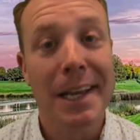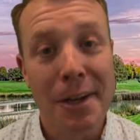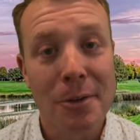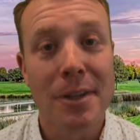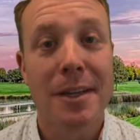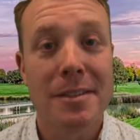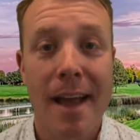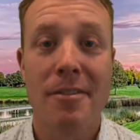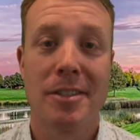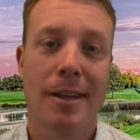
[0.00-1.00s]
Eagle does
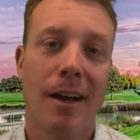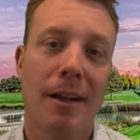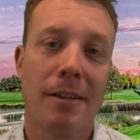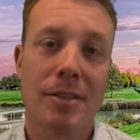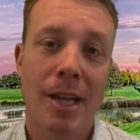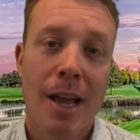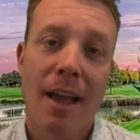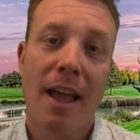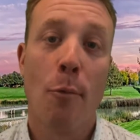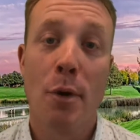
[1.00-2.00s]
have its cons,
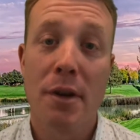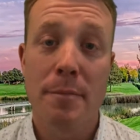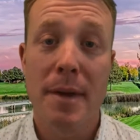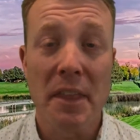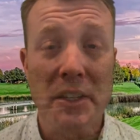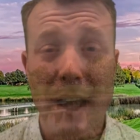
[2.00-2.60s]
and one of them at the